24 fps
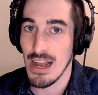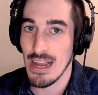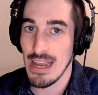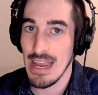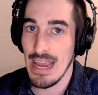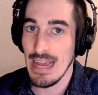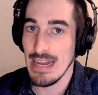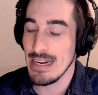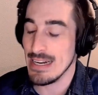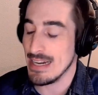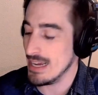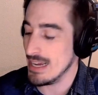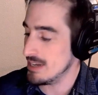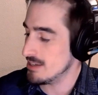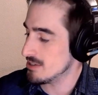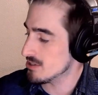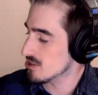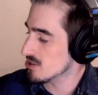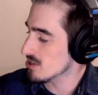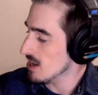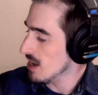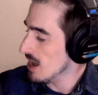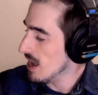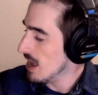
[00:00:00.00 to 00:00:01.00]

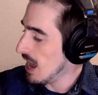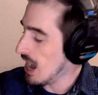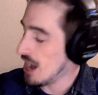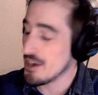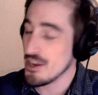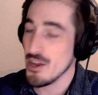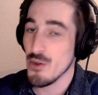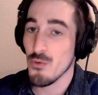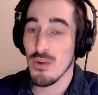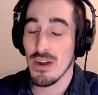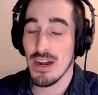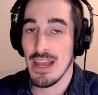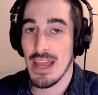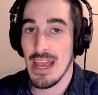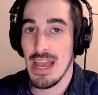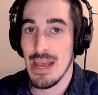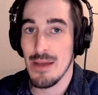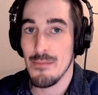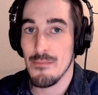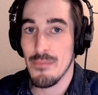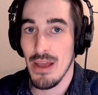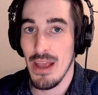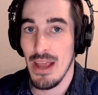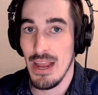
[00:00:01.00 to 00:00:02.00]
candidates? How do you run a
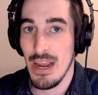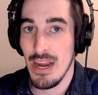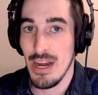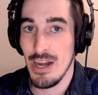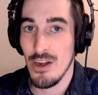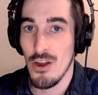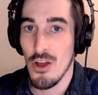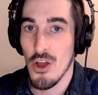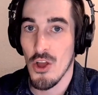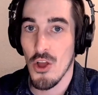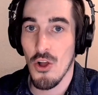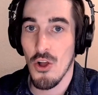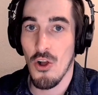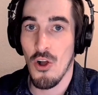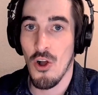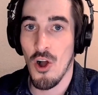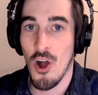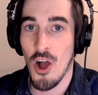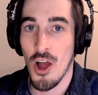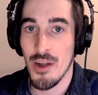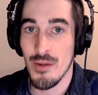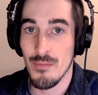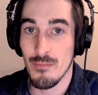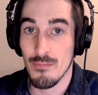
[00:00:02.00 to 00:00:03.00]
campaign
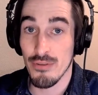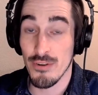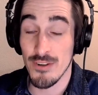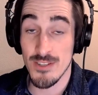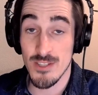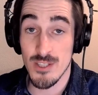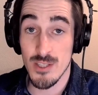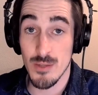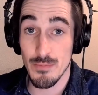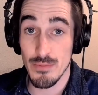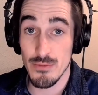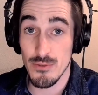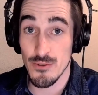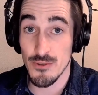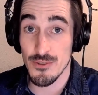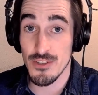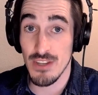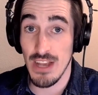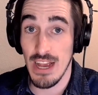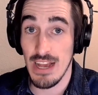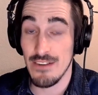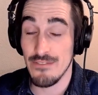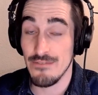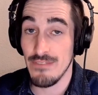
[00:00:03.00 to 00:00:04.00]
on
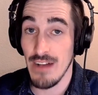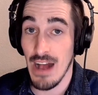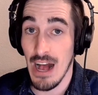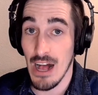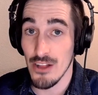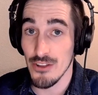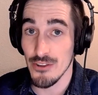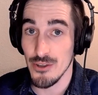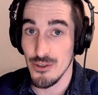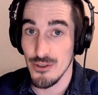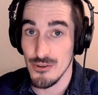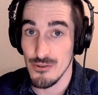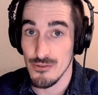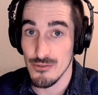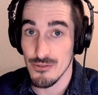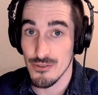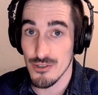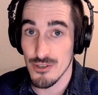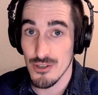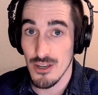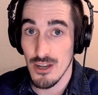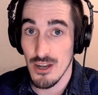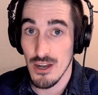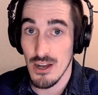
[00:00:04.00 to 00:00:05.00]
principles and
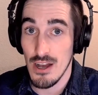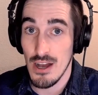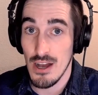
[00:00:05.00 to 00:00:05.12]
values